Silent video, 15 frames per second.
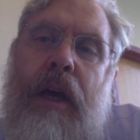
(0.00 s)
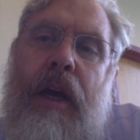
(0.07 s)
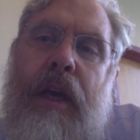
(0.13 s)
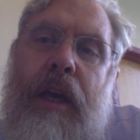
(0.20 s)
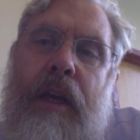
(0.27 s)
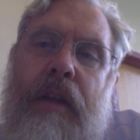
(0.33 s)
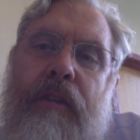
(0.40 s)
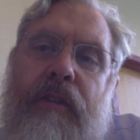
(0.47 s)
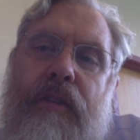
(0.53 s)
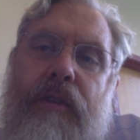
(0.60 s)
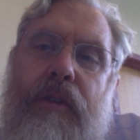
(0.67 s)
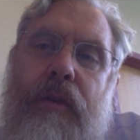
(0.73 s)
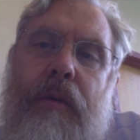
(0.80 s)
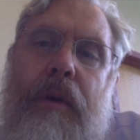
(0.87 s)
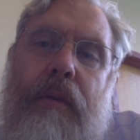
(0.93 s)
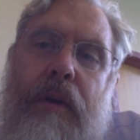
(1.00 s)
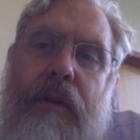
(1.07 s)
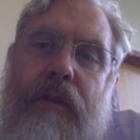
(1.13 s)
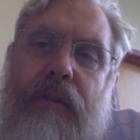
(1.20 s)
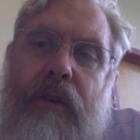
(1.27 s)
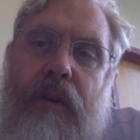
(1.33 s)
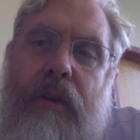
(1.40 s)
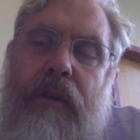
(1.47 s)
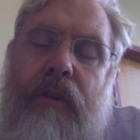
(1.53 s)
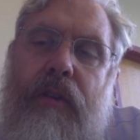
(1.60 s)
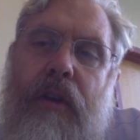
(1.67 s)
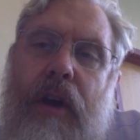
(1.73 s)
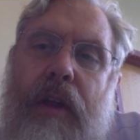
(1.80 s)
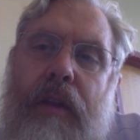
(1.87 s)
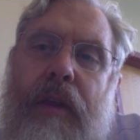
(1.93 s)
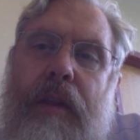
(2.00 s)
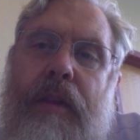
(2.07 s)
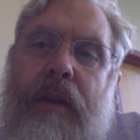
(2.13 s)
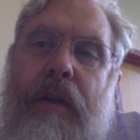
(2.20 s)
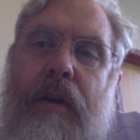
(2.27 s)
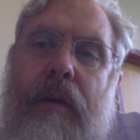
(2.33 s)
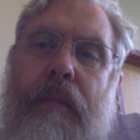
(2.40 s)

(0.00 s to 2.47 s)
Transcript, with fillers: against doing research. I think there are